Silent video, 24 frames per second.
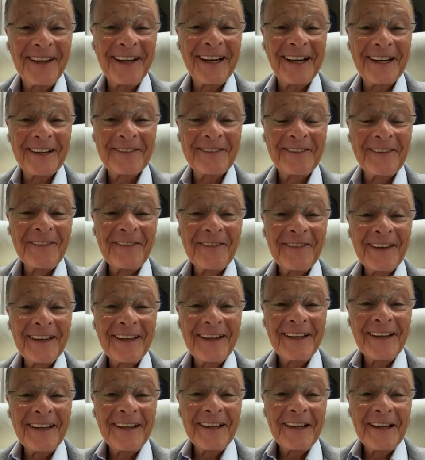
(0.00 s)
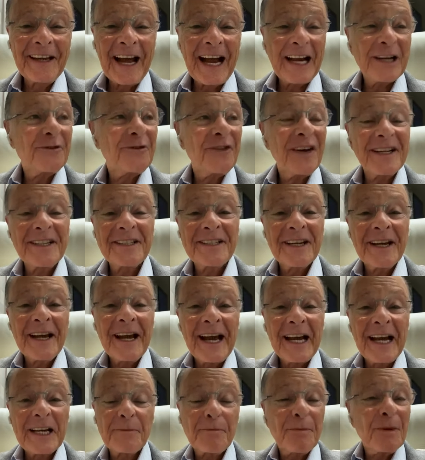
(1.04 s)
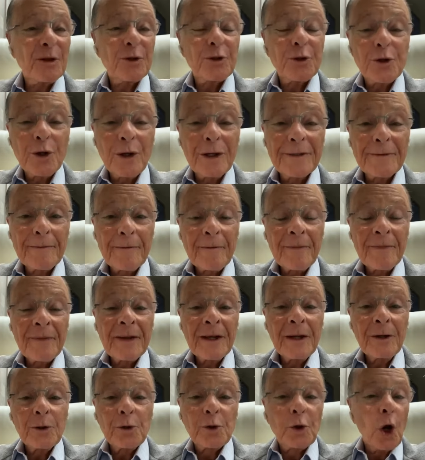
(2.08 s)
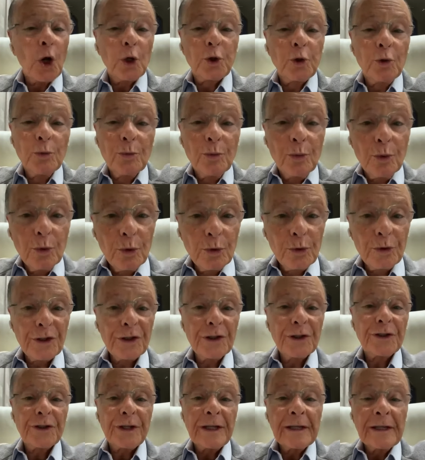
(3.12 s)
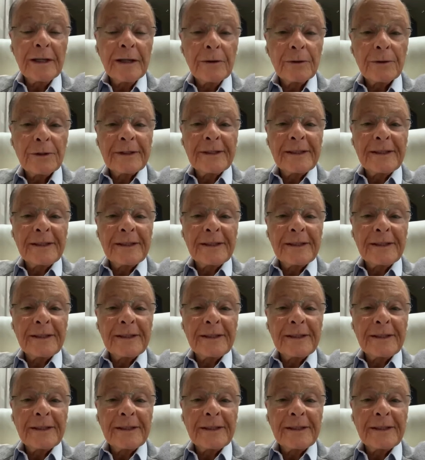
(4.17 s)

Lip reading: That's it. Sometimes people around you,